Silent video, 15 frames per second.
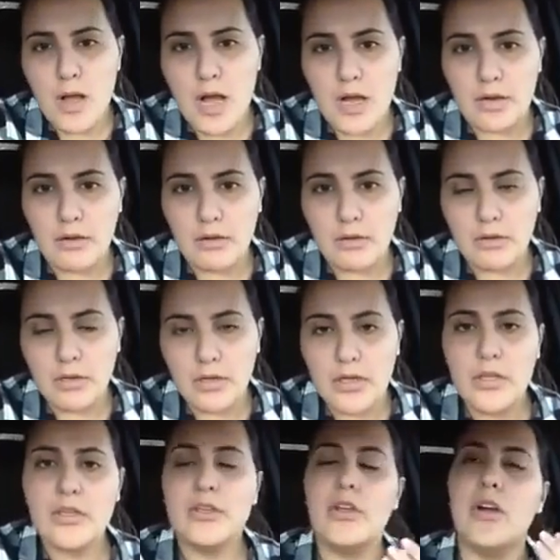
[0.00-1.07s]
model,
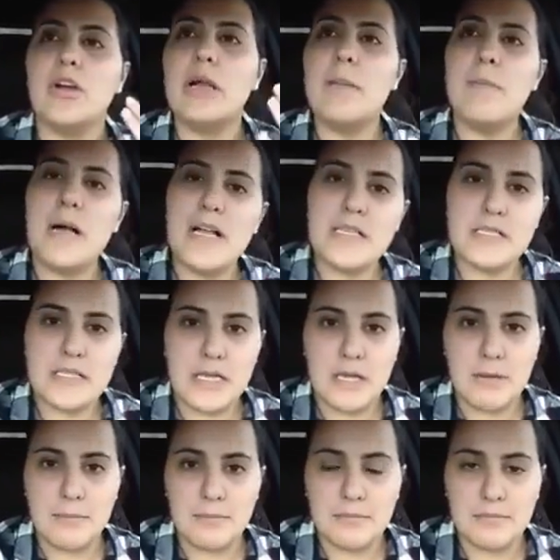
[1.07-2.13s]
you're a
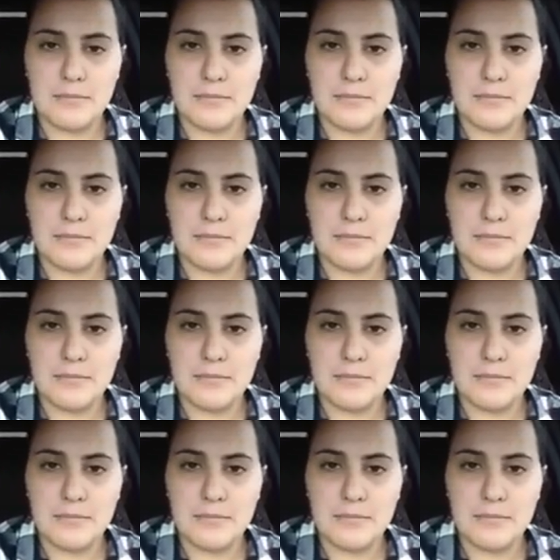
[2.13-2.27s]
Muslim.